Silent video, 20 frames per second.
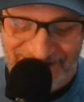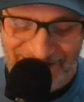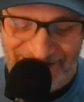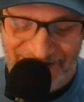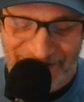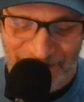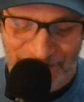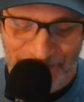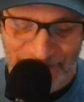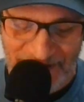
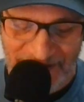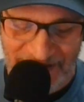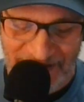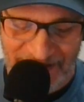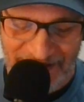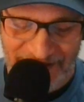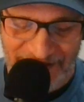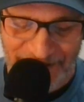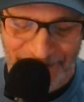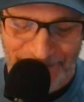
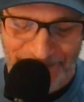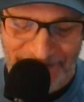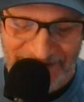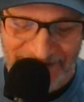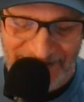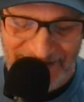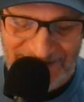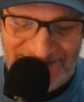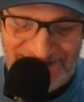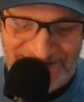
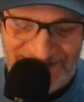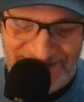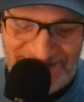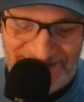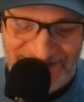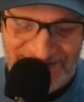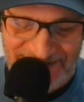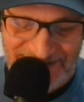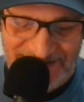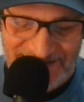Let's
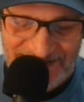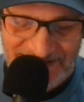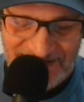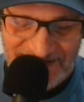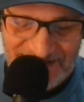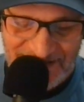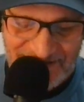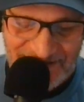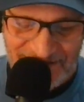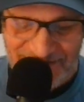see.
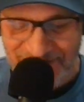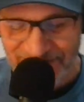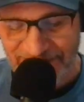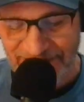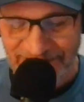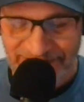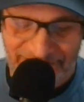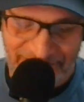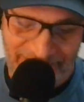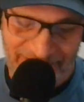And
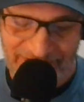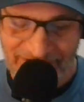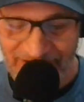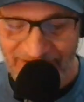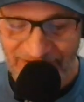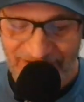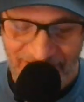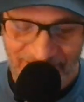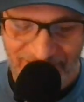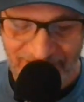transferred.
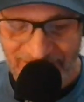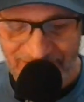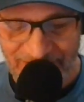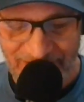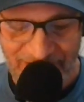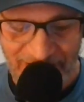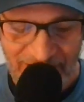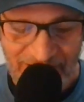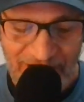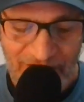
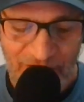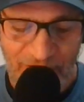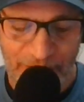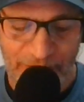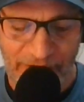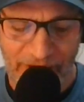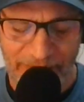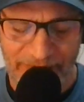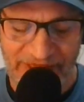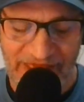They were
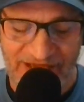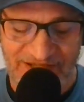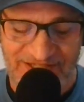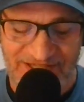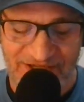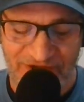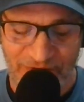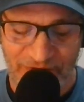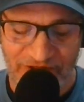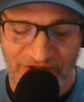probably
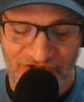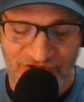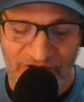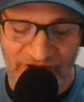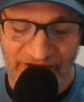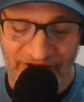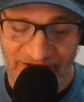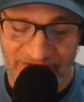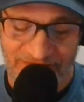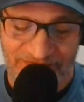executed without
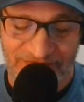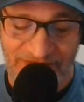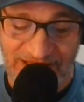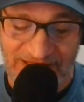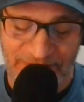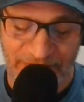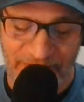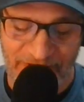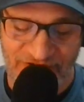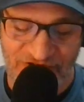trial.
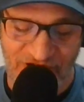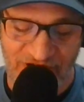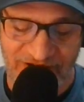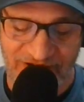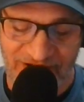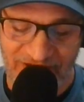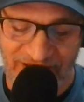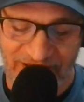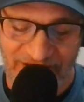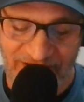That's the part John
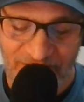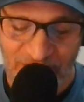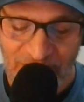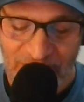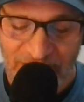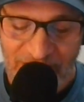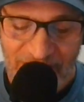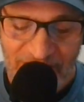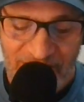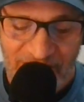didn't like.
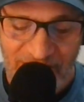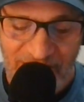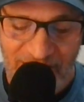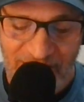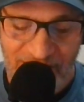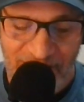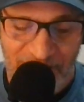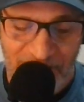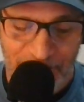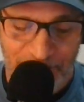
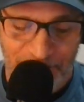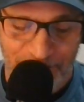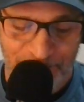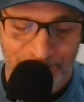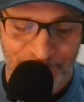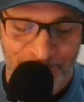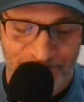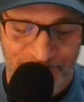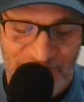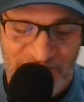
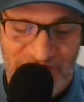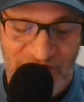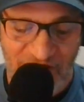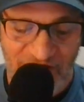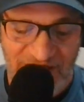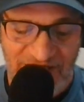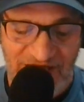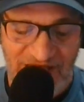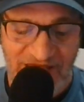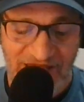
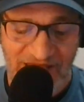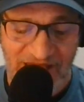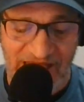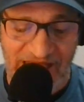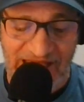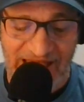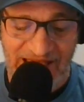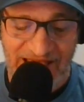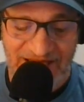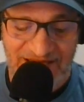Sawney
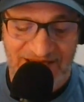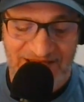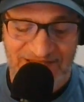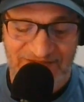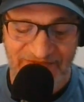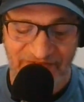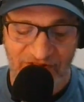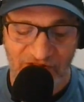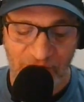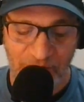and his
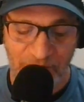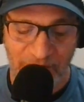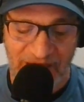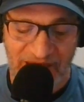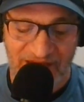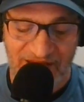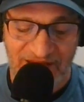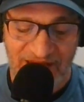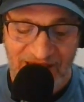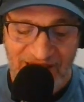fellow
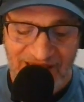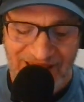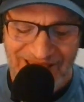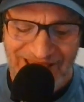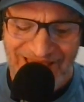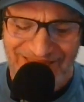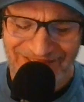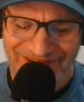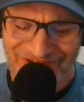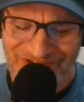men
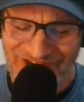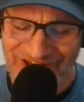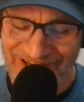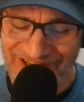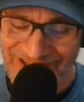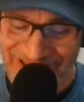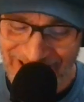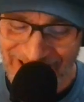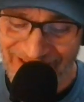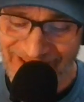had their
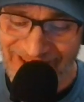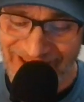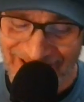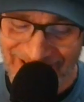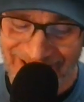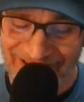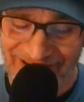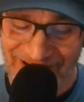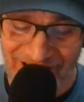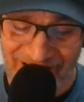genitalia
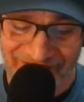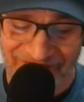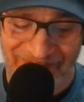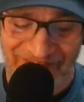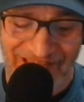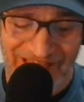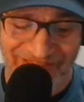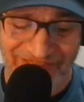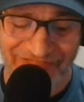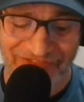cut off
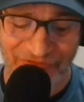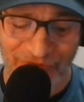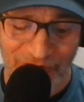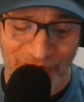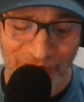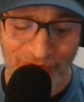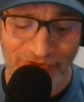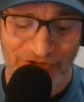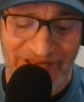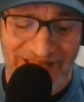and
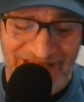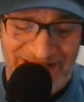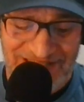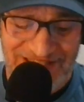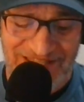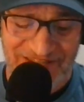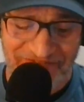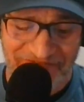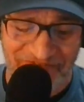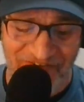thrown into
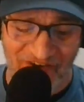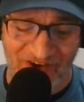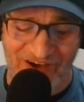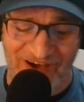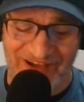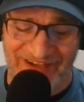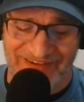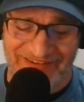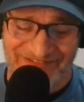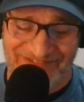the
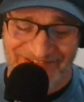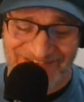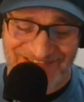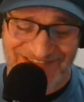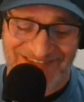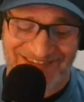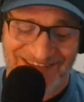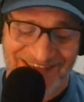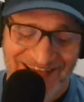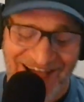
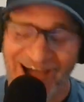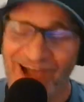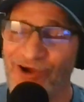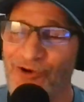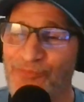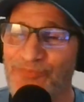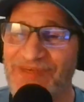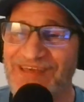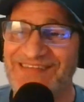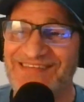fires. I
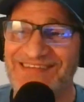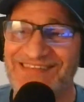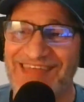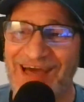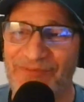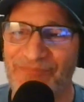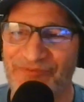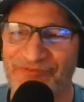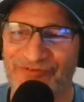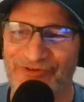hope they did
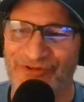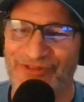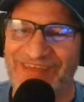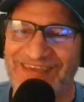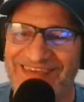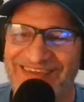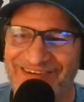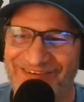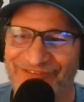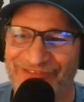that before they
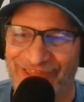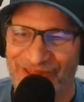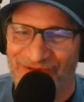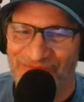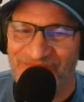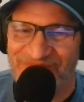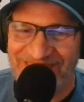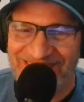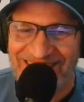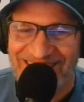killed
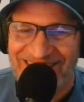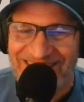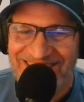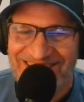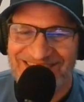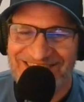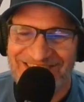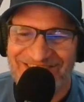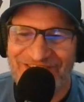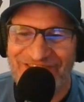them,
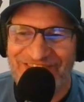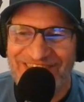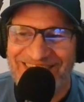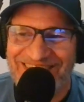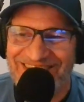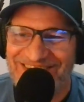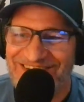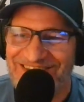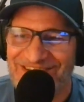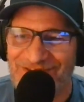so they
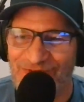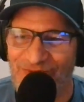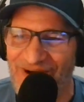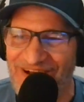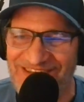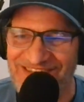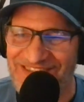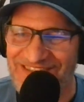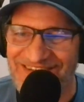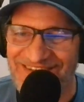can just
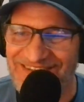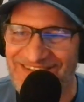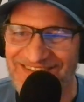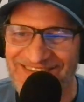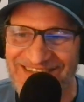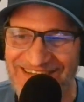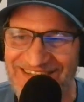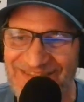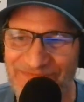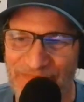watch their
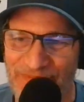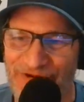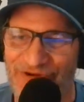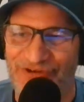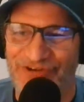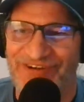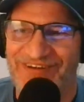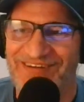dicks burn.